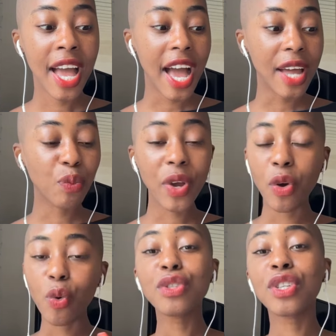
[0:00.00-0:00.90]
And we
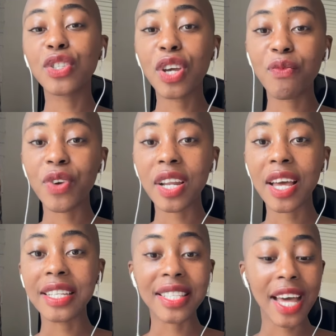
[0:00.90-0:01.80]
also don't
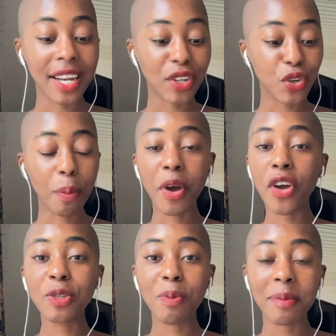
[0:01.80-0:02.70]
realize that your
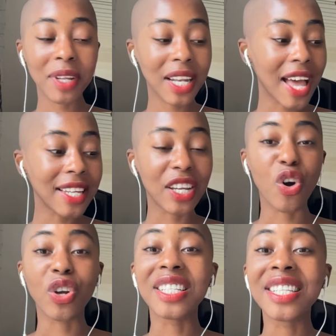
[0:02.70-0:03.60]
post might be landing
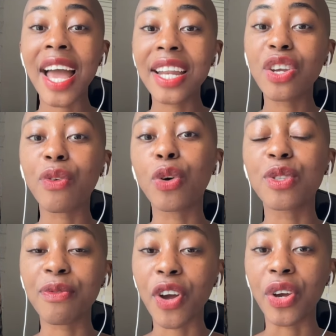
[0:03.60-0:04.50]
on a ten-year-old's
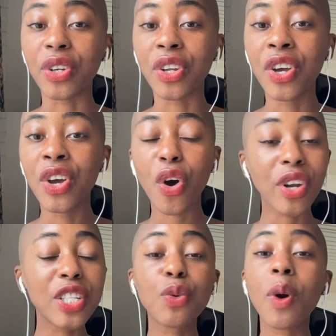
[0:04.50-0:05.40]
phone, on
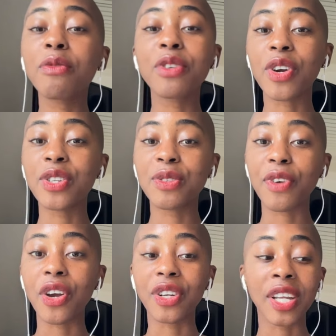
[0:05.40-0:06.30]
a twelve-year-old's
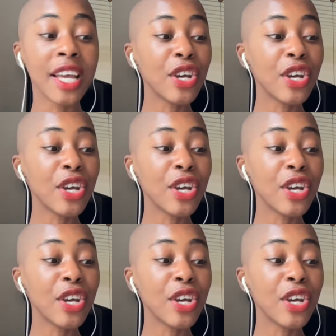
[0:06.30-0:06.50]
phone.